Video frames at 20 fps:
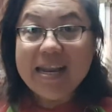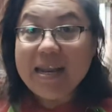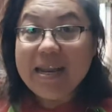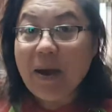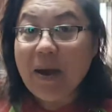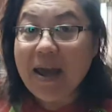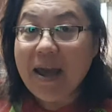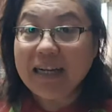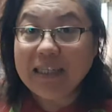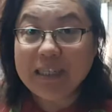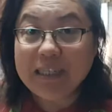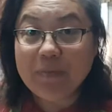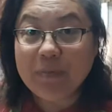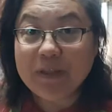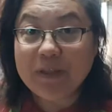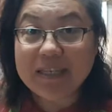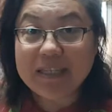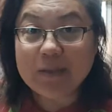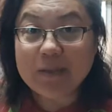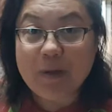Now I actually
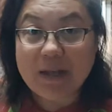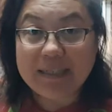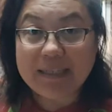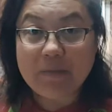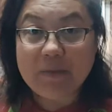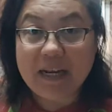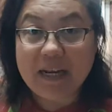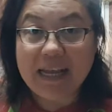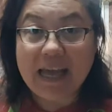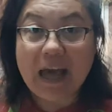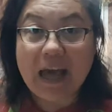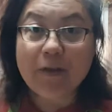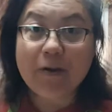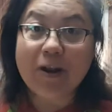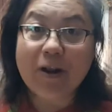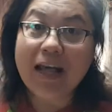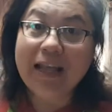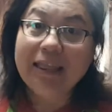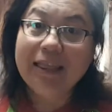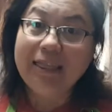put this recipe
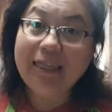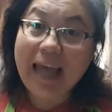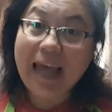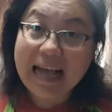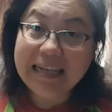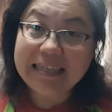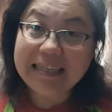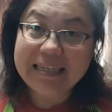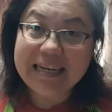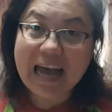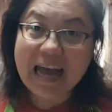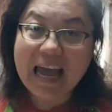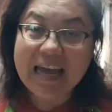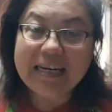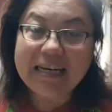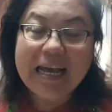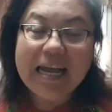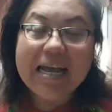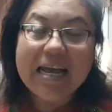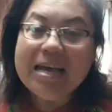together last
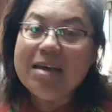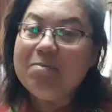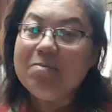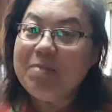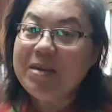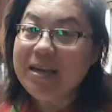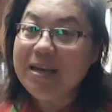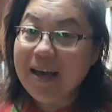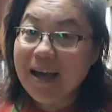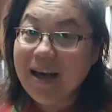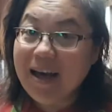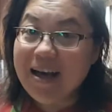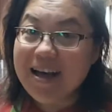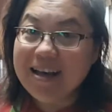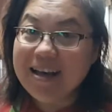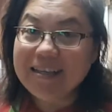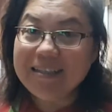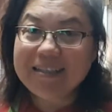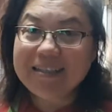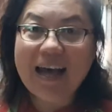night
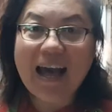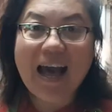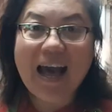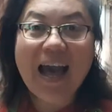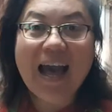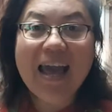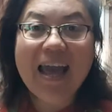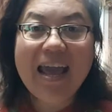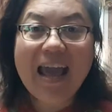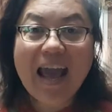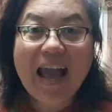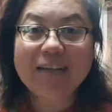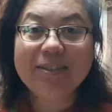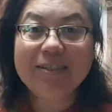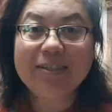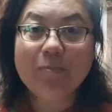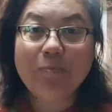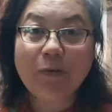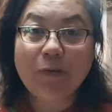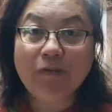because I
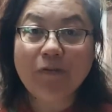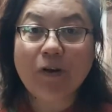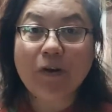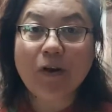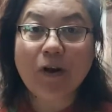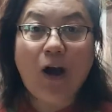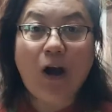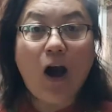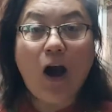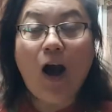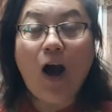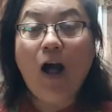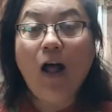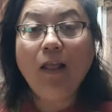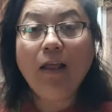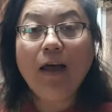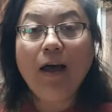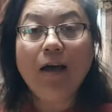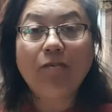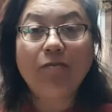actually prefer
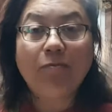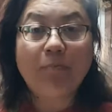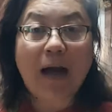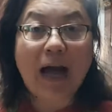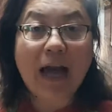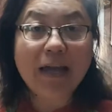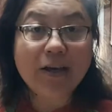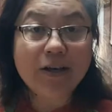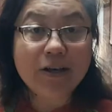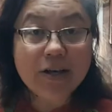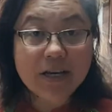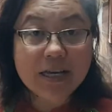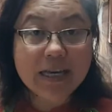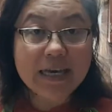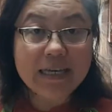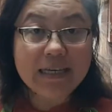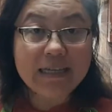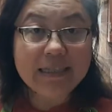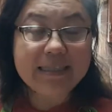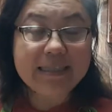all of my
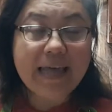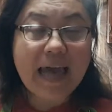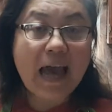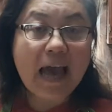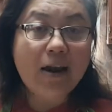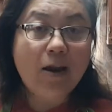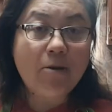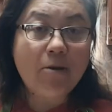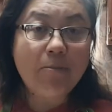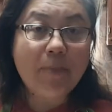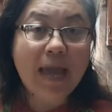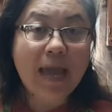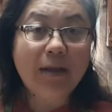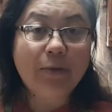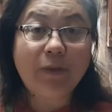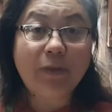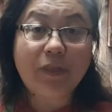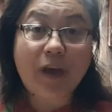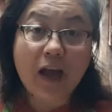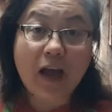cookies that are
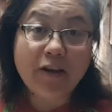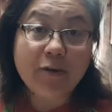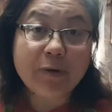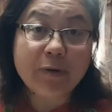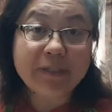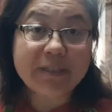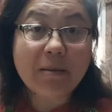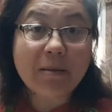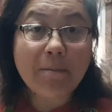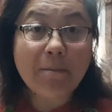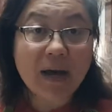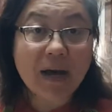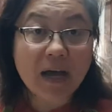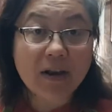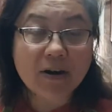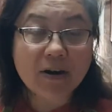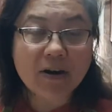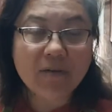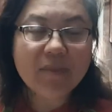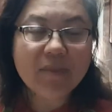made with 100%
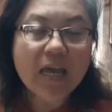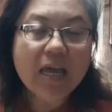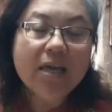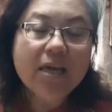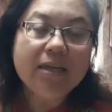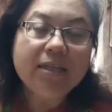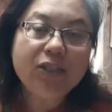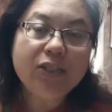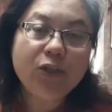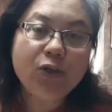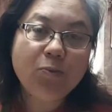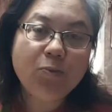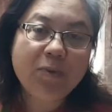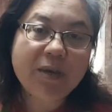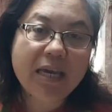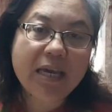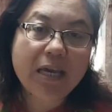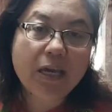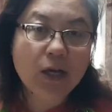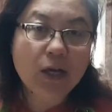butter to
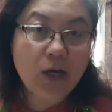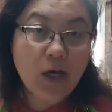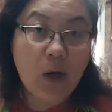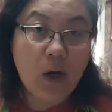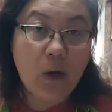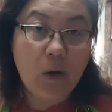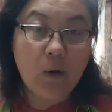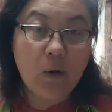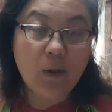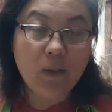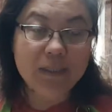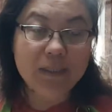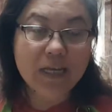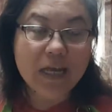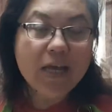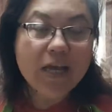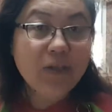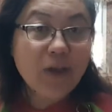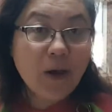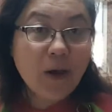be cold.
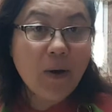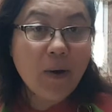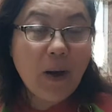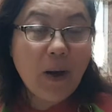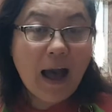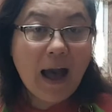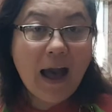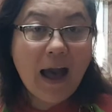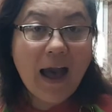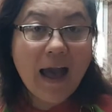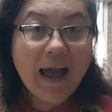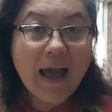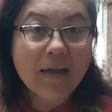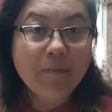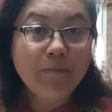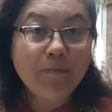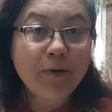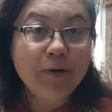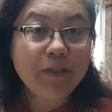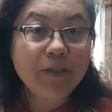So
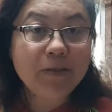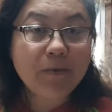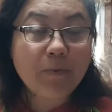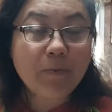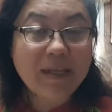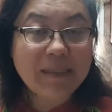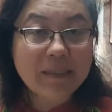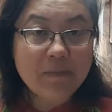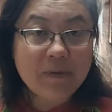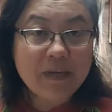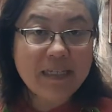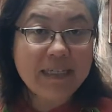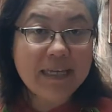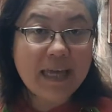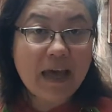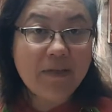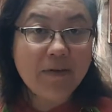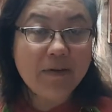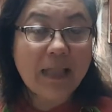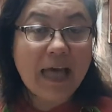I put the recipe
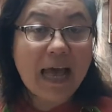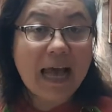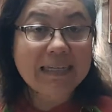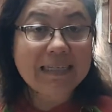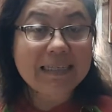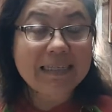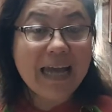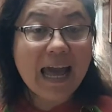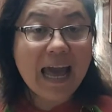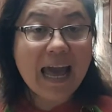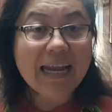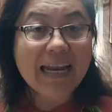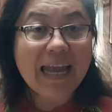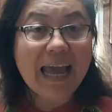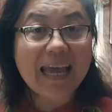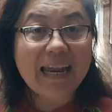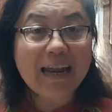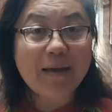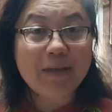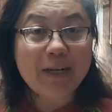together last night
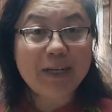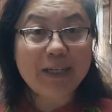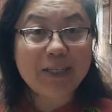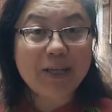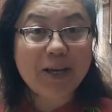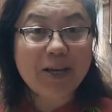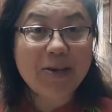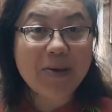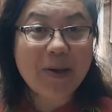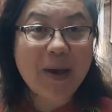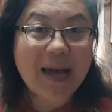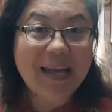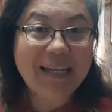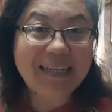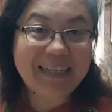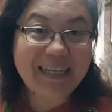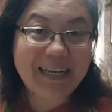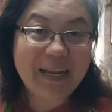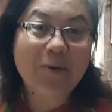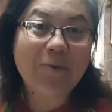and I'm going to show you how I
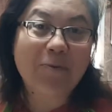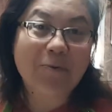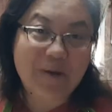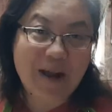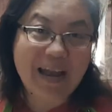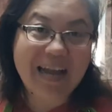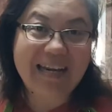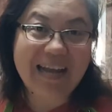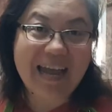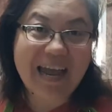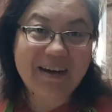did it right